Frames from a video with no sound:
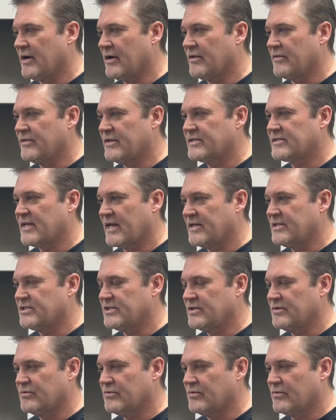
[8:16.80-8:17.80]
this
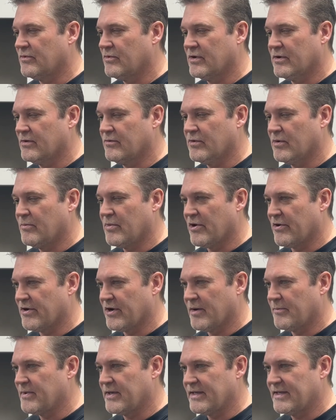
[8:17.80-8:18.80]
engine will burn
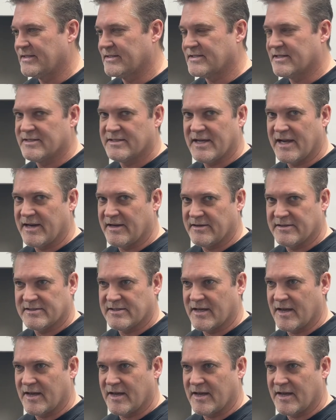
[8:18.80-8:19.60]
up instantaneously.